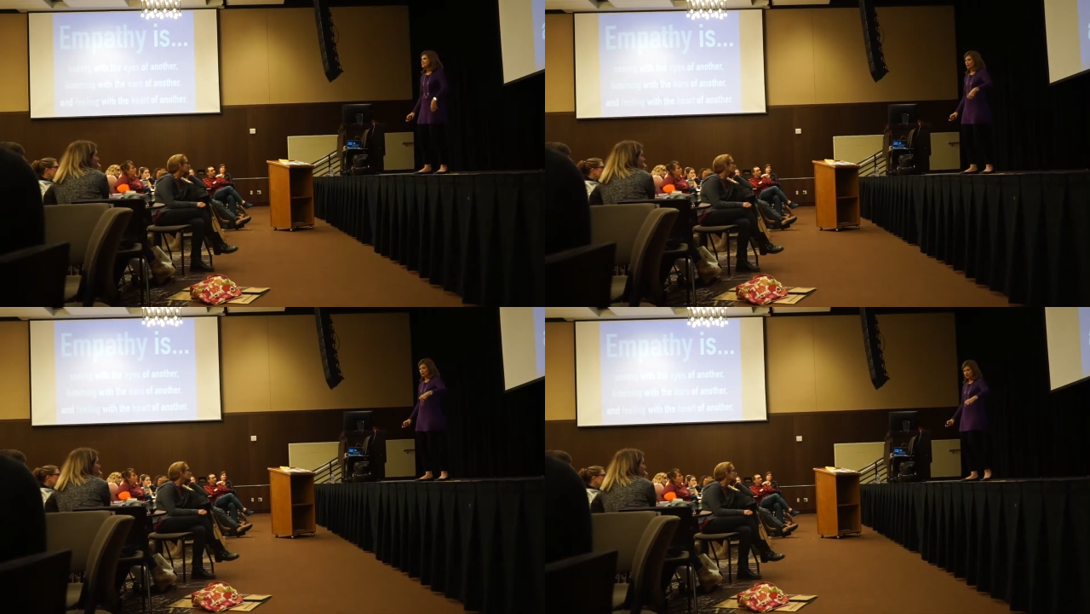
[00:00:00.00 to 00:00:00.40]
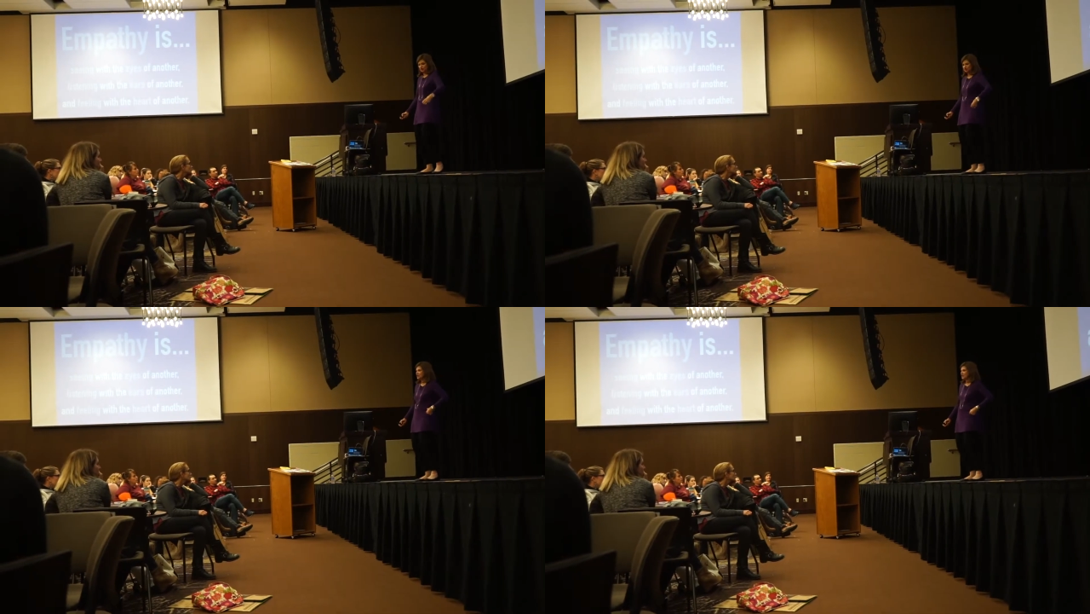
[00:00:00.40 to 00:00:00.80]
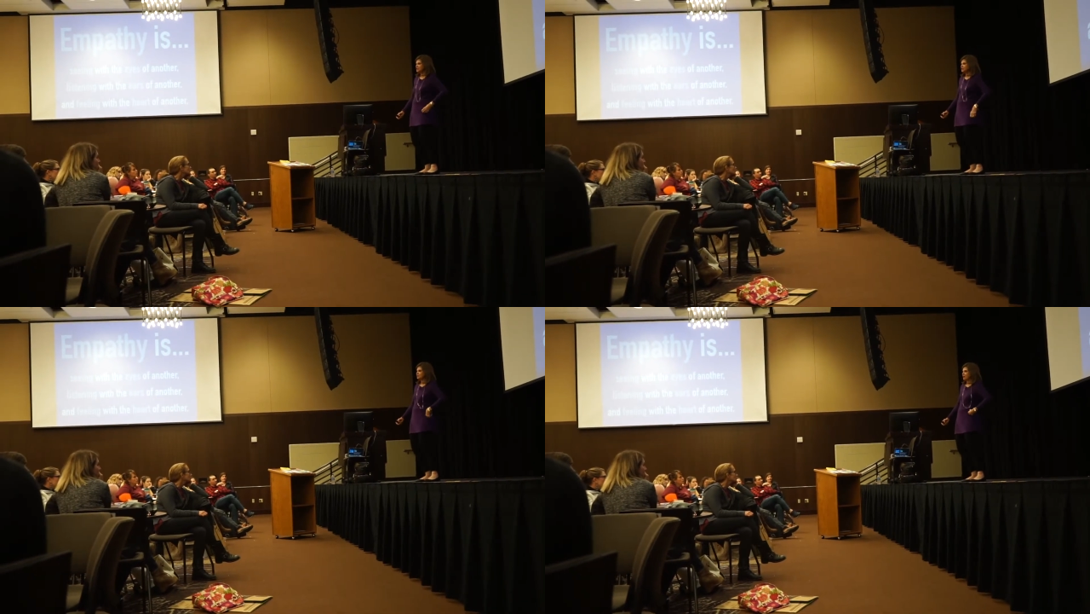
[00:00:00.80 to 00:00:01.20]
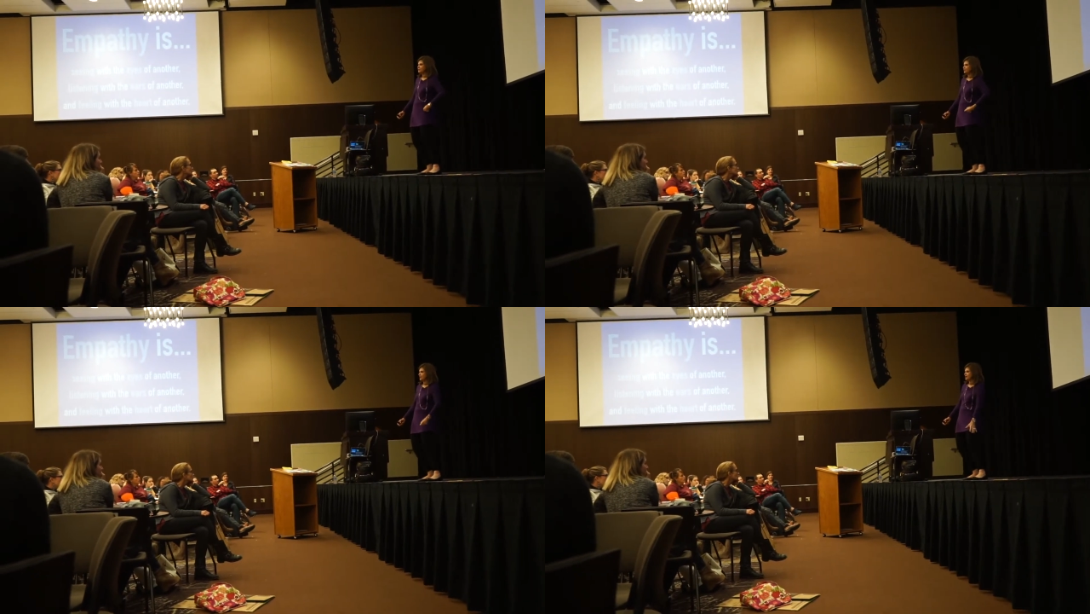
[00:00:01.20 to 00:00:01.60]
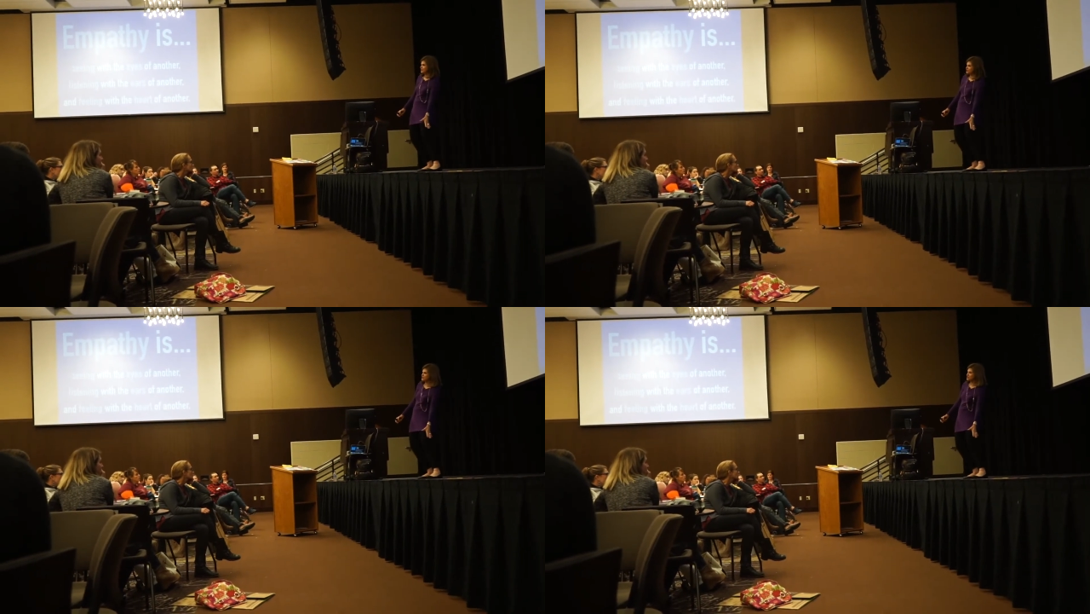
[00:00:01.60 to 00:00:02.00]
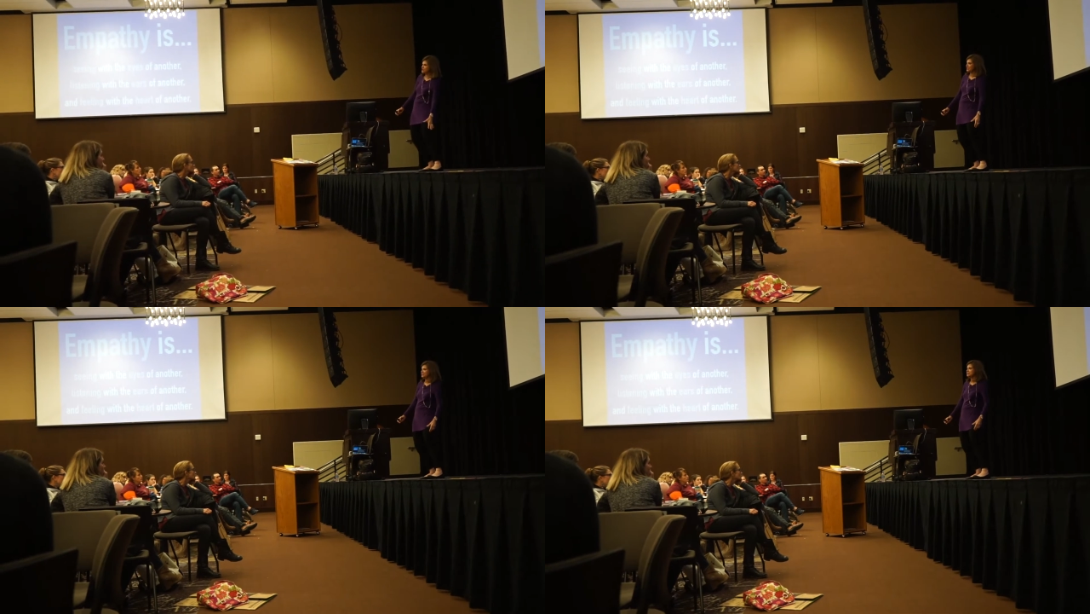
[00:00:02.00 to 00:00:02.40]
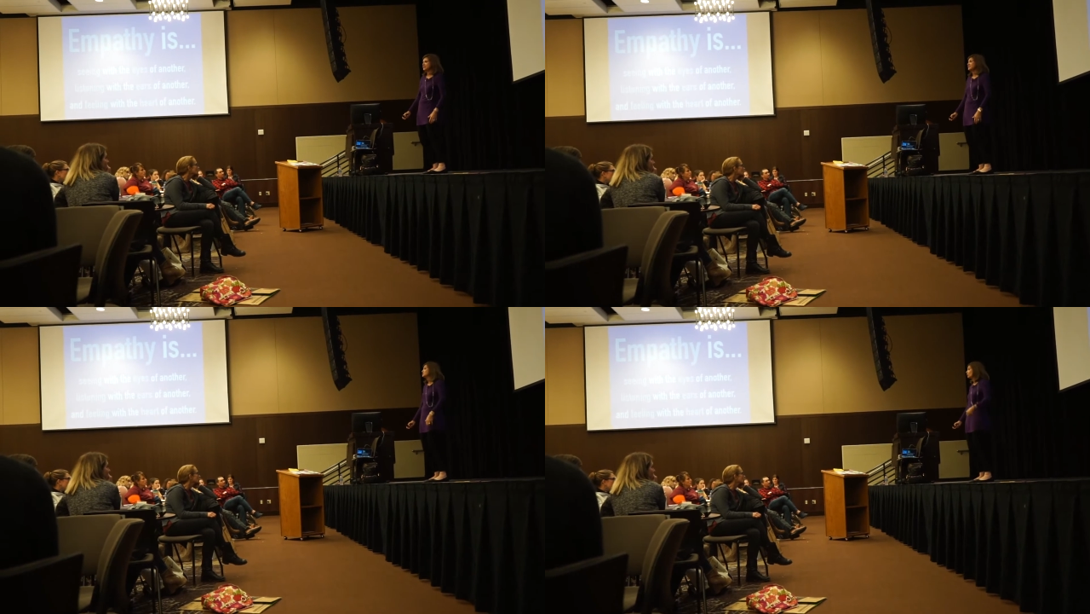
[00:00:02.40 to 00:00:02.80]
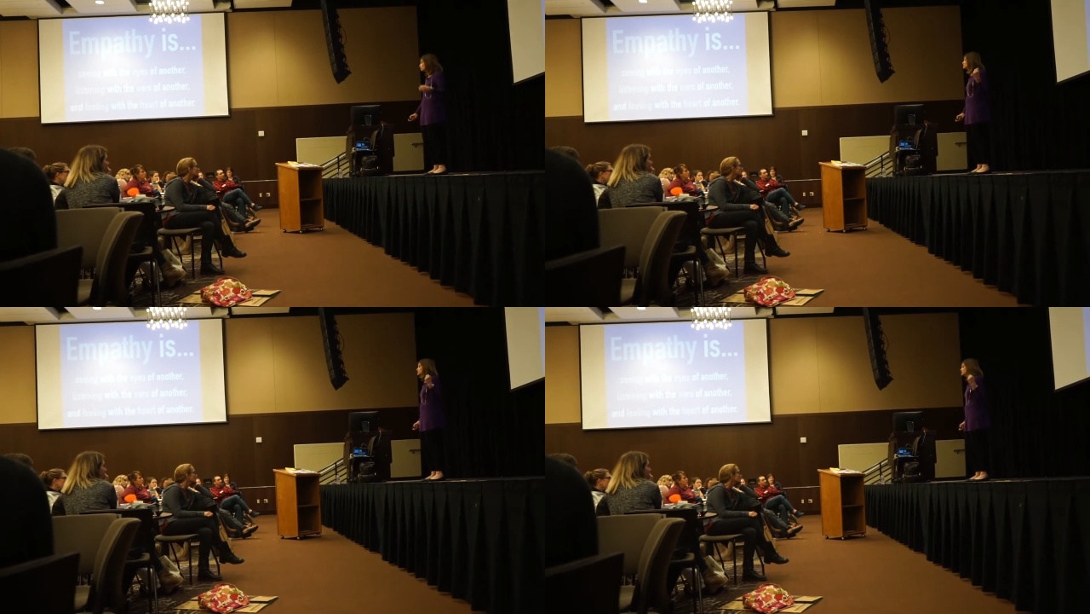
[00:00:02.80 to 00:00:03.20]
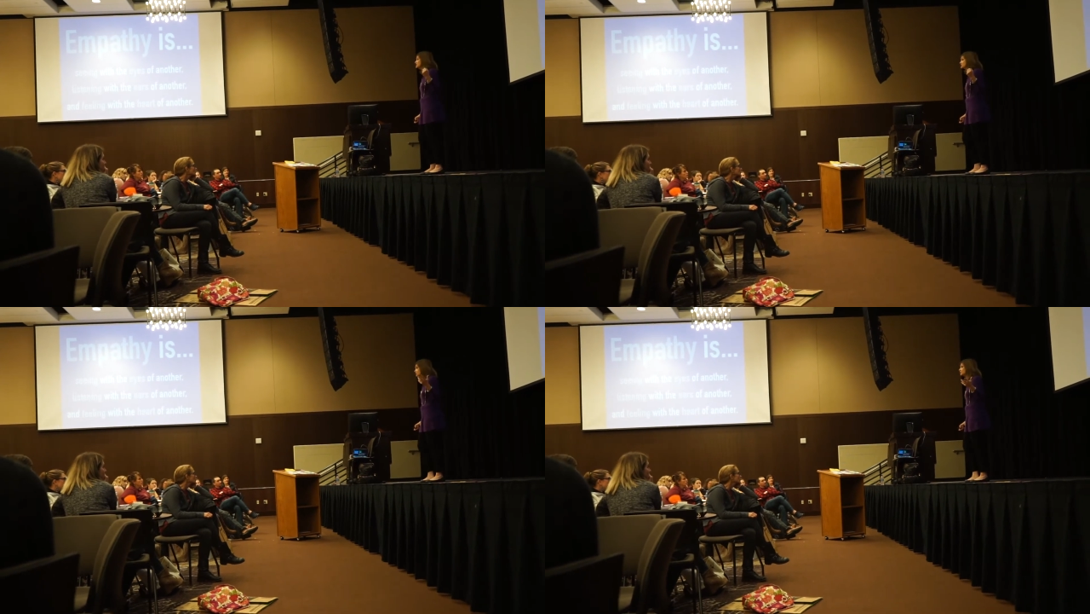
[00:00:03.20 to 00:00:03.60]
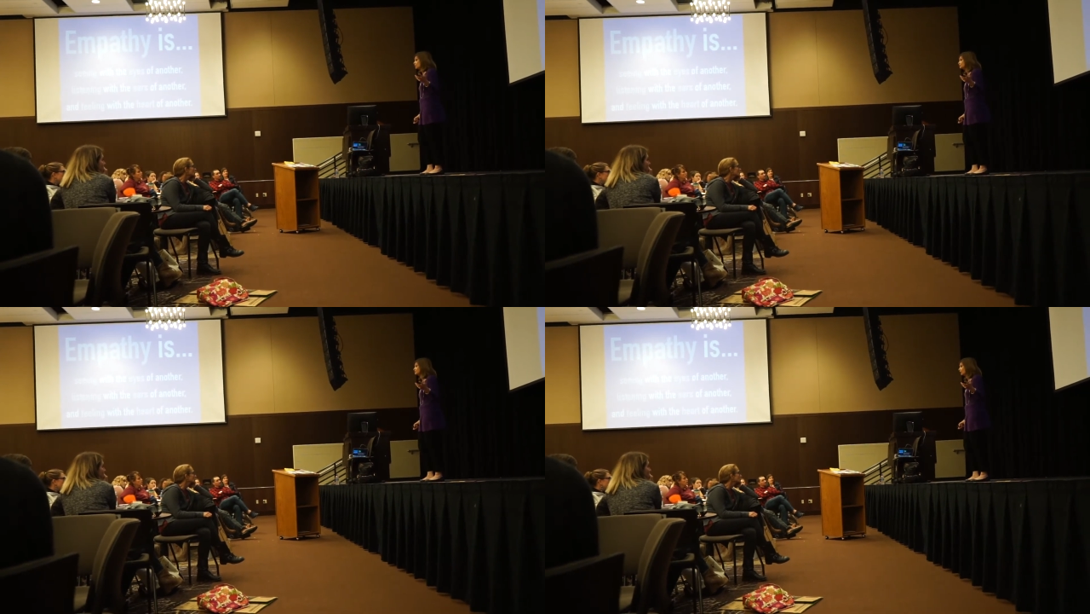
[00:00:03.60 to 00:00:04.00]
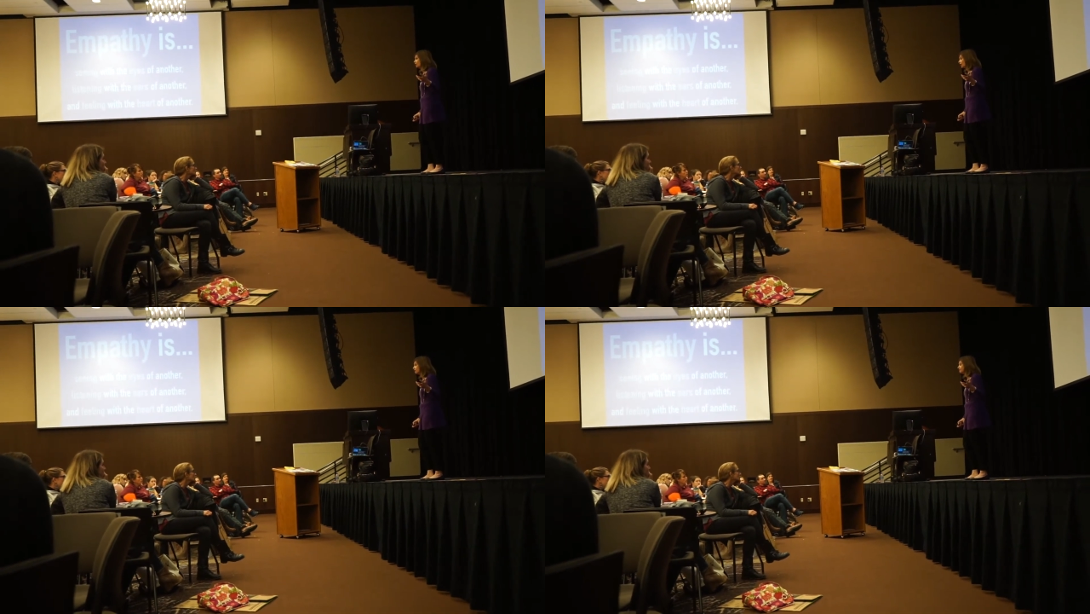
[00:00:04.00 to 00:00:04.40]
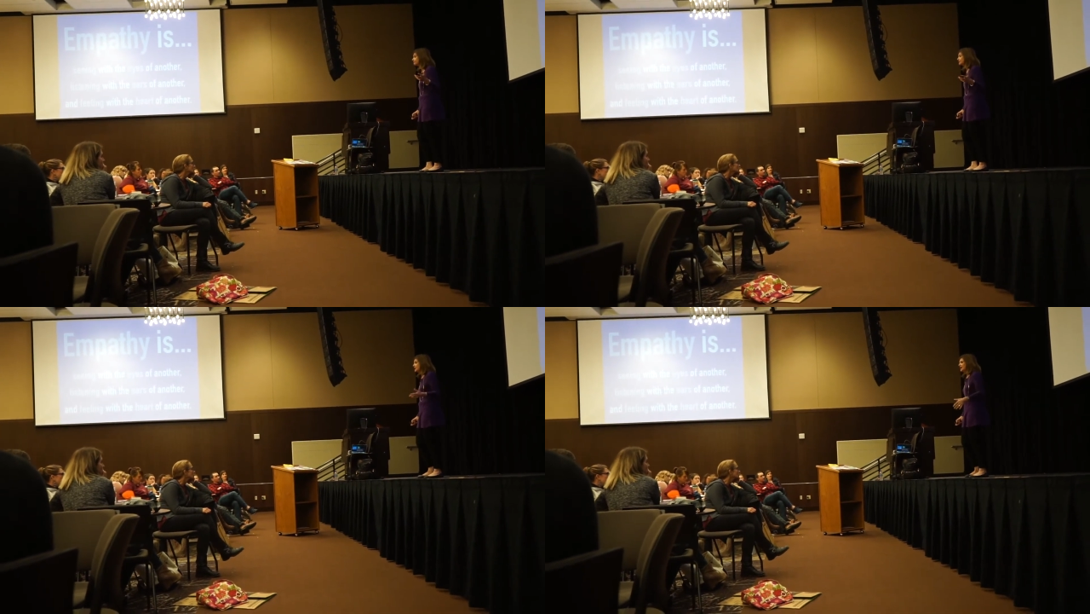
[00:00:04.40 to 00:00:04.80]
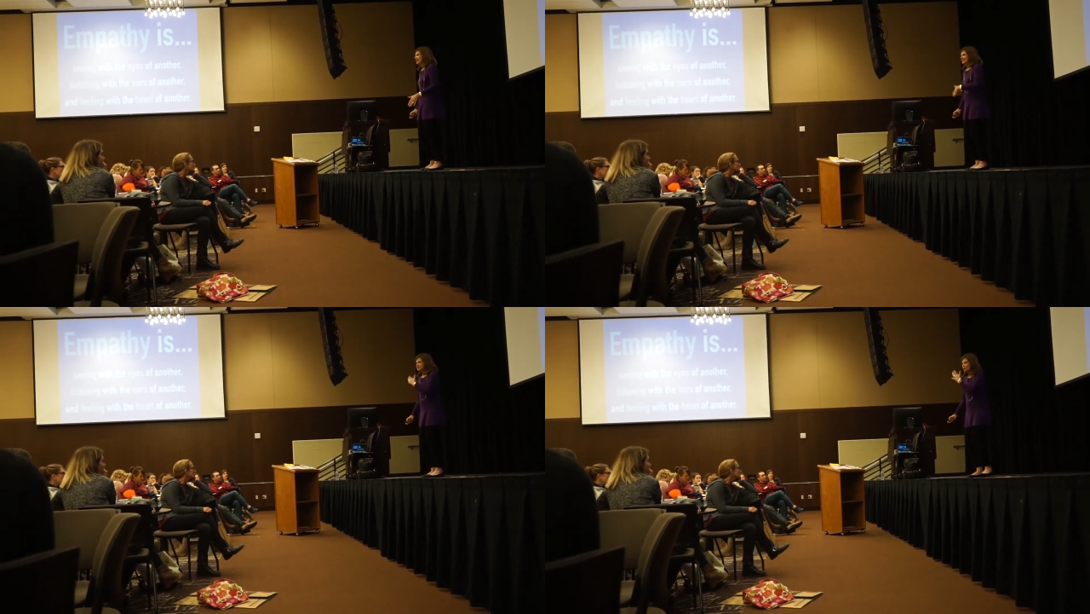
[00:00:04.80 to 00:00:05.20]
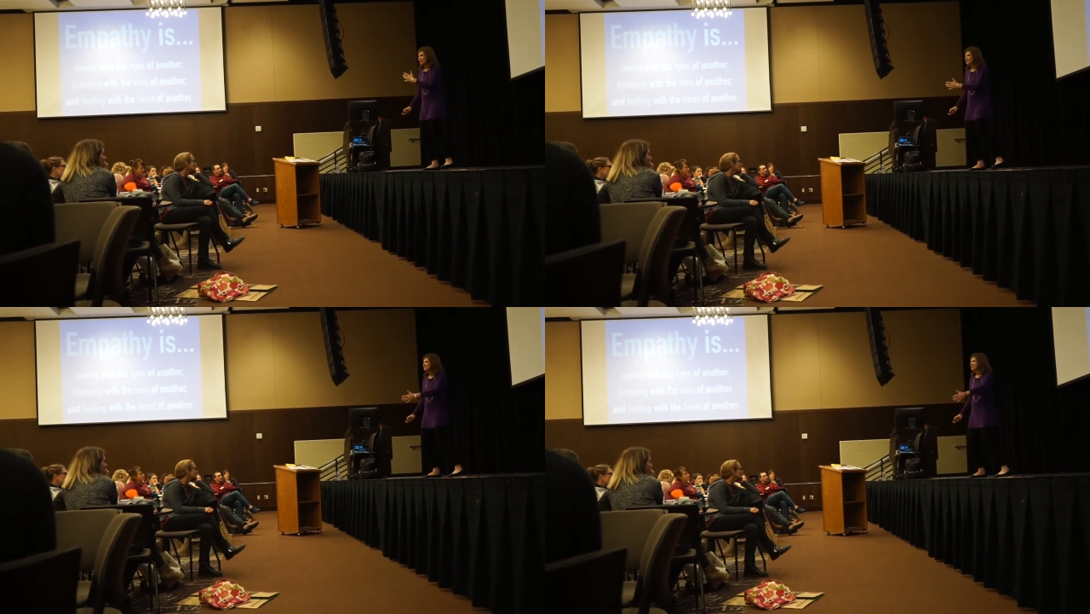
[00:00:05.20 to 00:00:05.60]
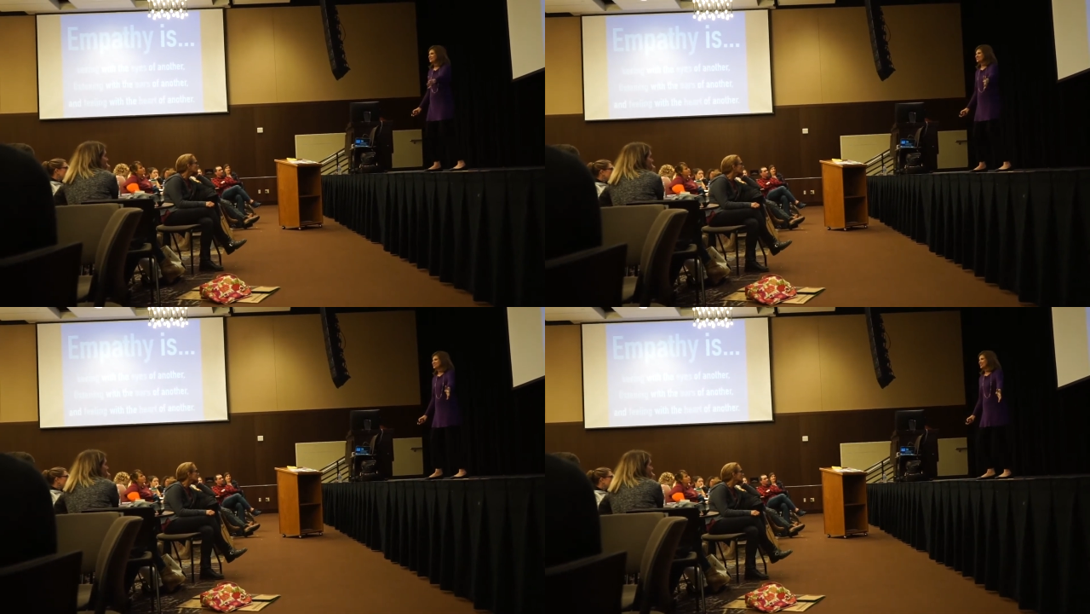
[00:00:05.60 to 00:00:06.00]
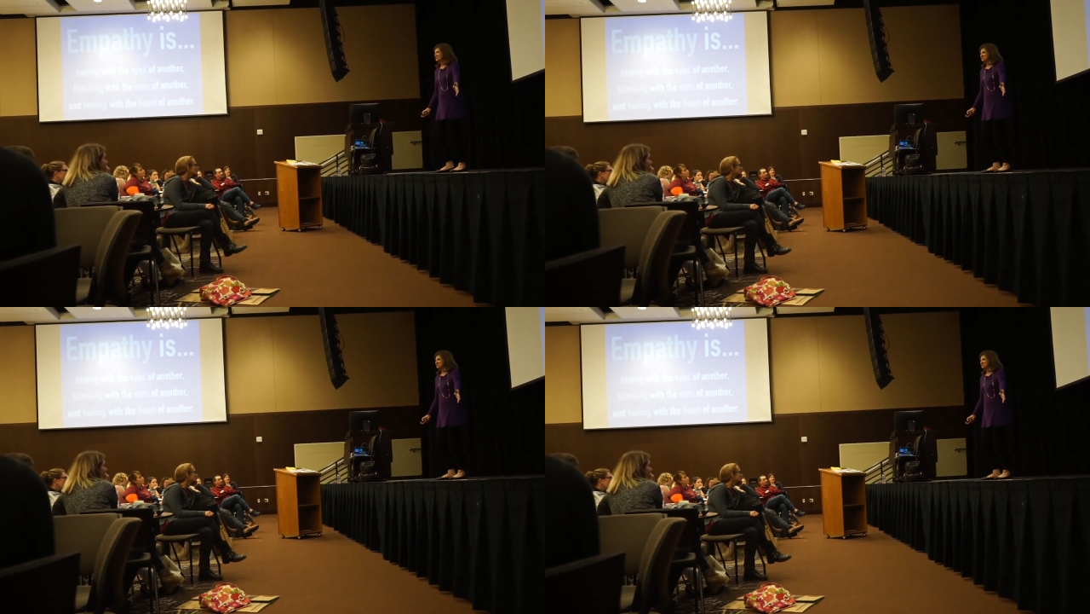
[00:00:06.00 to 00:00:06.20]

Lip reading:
No face is visible, so there are no lips to read.